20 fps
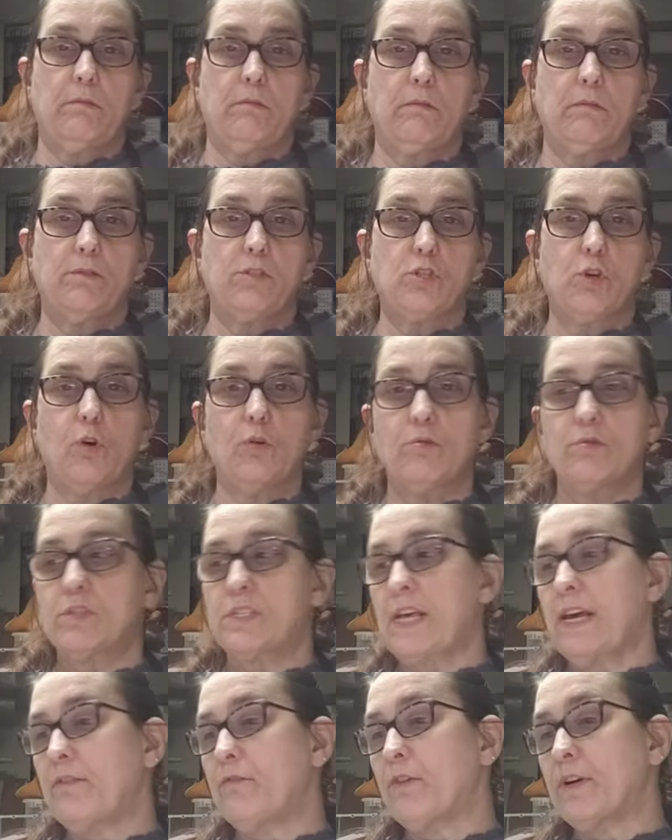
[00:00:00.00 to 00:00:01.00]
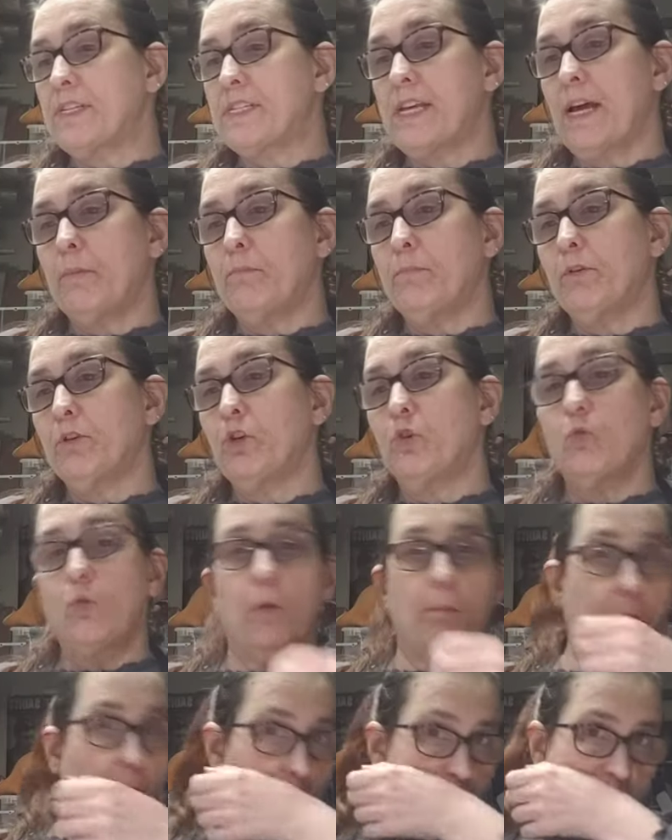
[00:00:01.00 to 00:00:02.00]
So say, for example, you
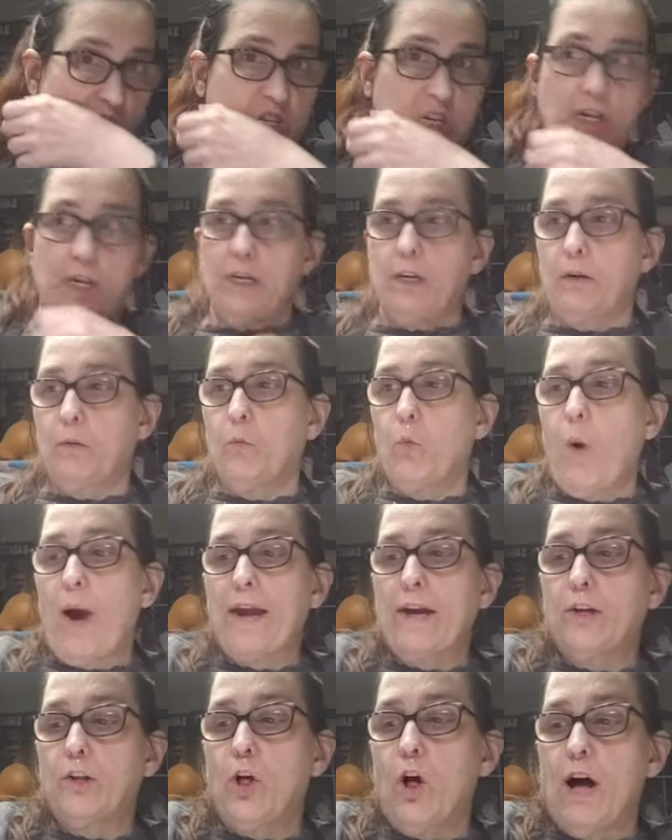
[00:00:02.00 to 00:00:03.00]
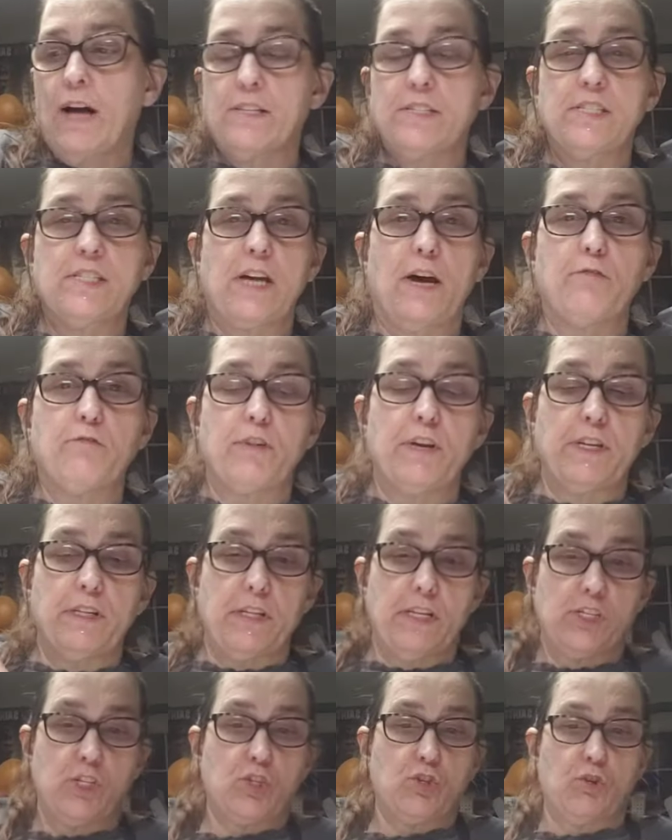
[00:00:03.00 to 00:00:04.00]
were posting White Claw stuff
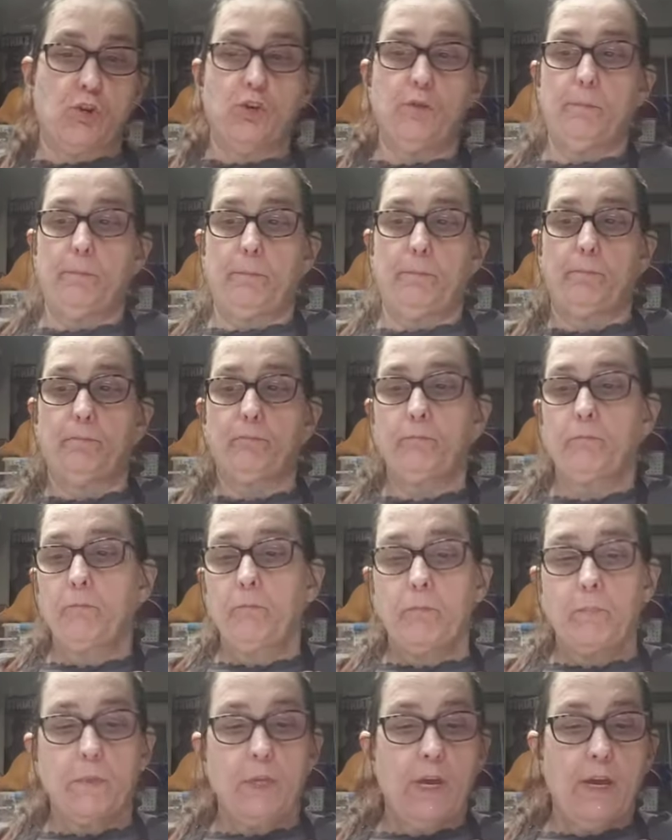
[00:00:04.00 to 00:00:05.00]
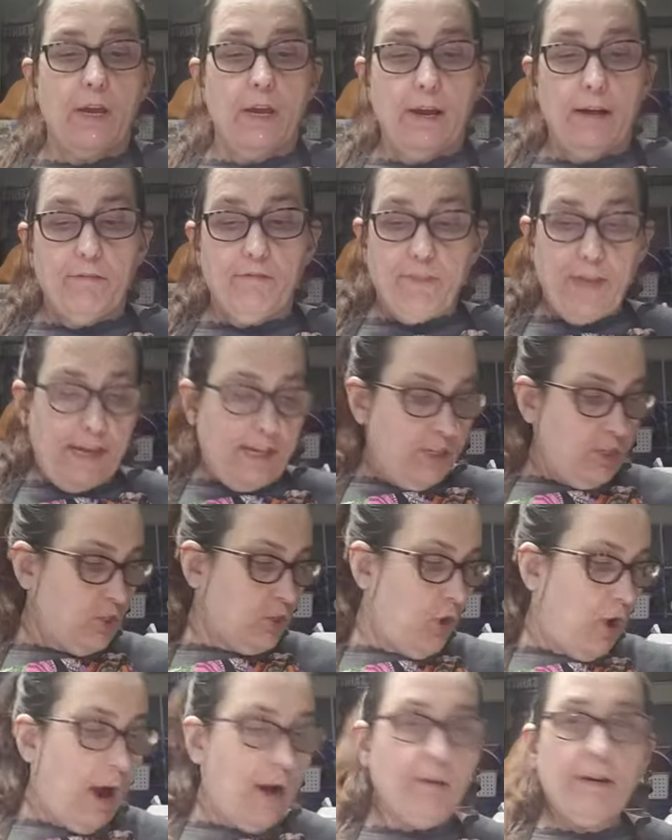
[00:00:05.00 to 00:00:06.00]
in this group. If they
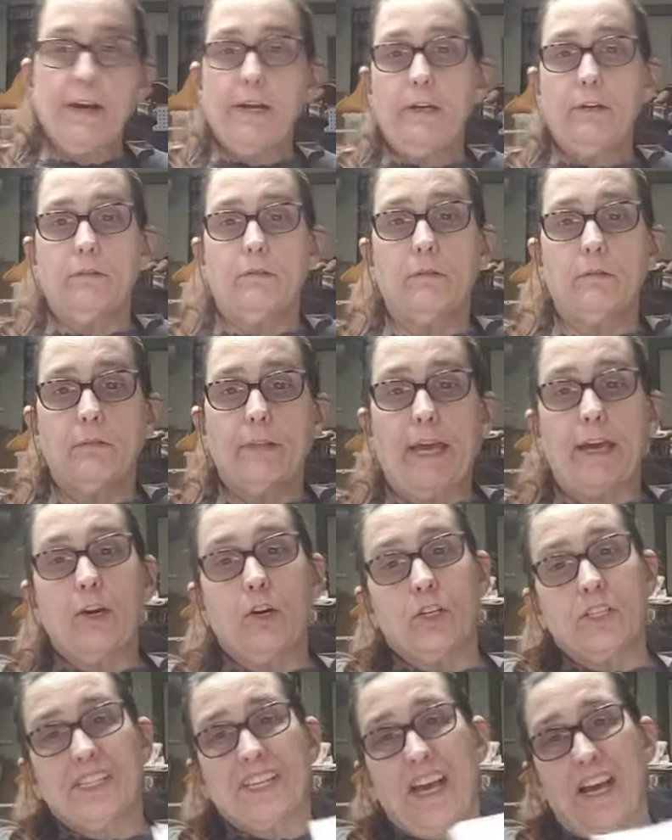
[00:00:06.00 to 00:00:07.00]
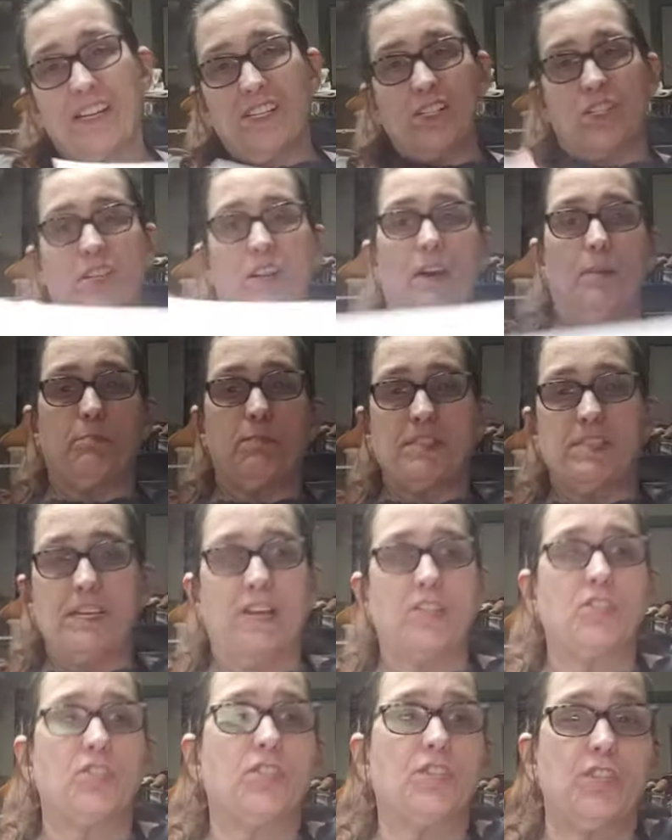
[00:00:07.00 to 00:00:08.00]
saw it, they could
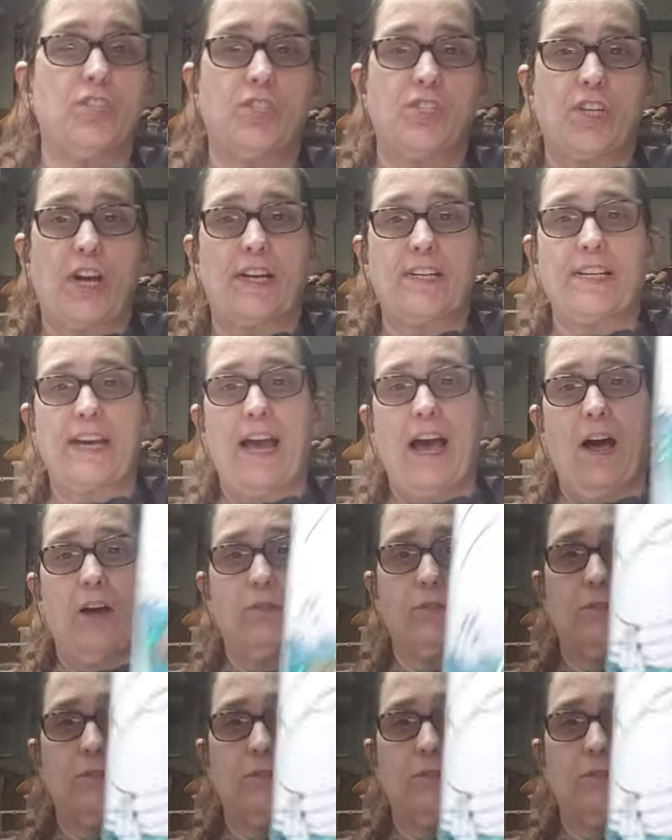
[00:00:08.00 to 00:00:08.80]
potentially shut down,